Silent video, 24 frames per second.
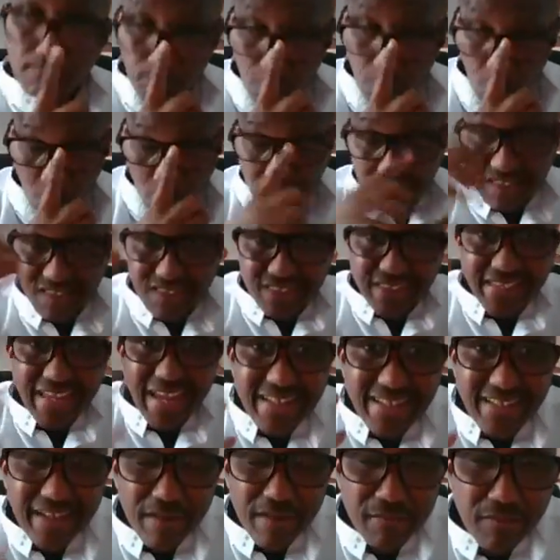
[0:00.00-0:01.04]
Or the
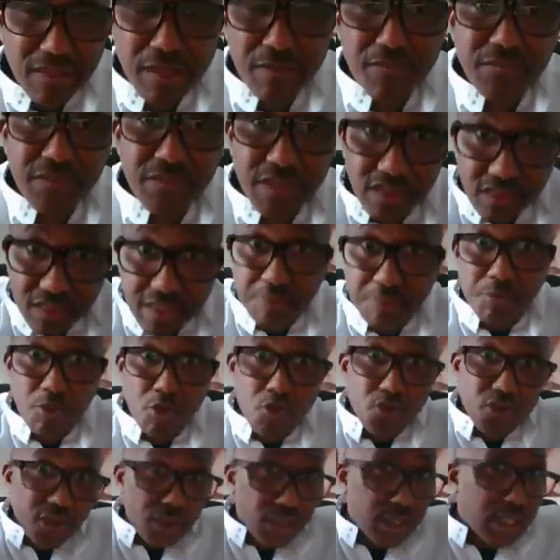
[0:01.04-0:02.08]
state themselves,
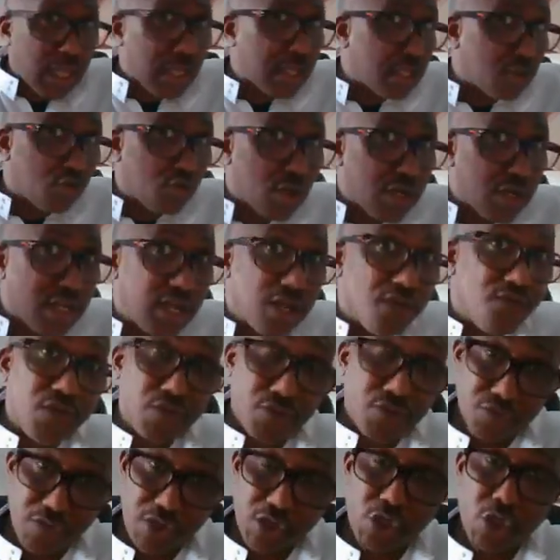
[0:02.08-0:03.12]
because the state is doing the
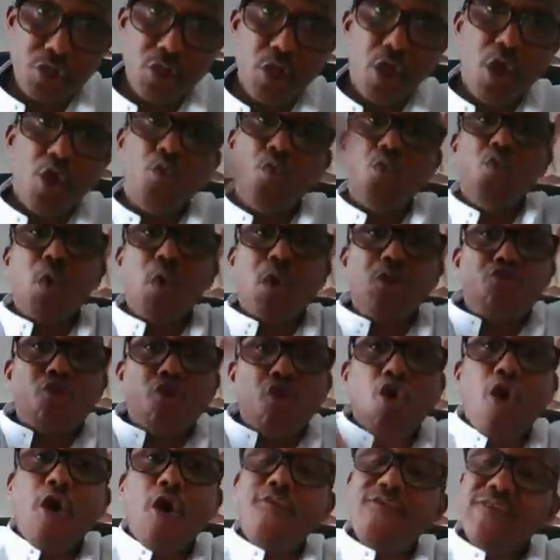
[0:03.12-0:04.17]
infiltration, would want to
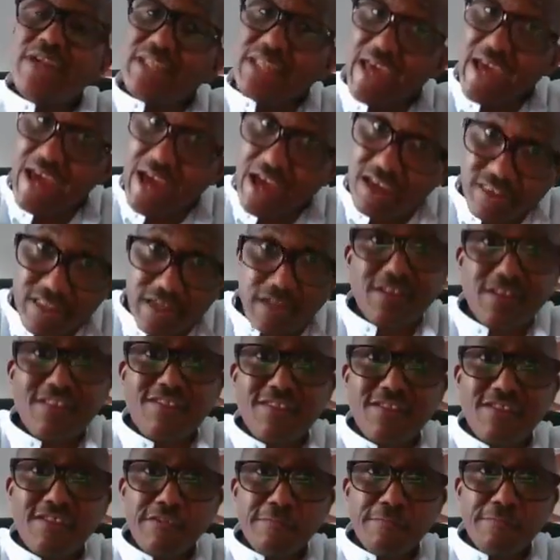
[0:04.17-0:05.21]
cover their
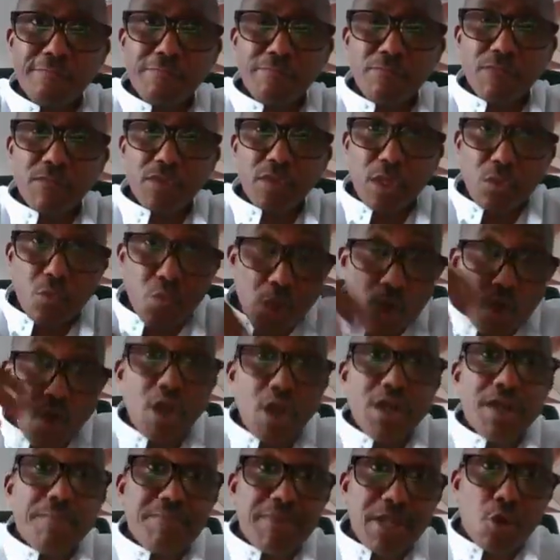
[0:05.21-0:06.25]
assets. That's we call
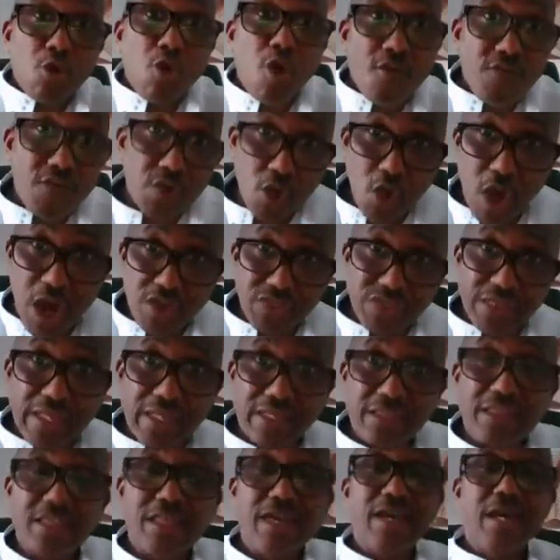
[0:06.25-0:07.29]
them, they cover your
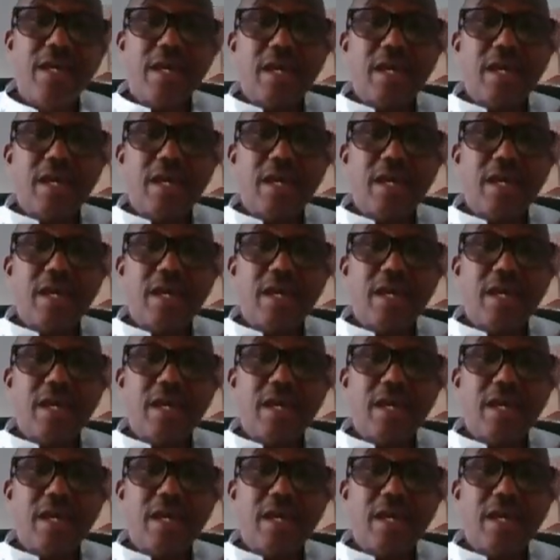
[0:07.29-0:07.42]
assets,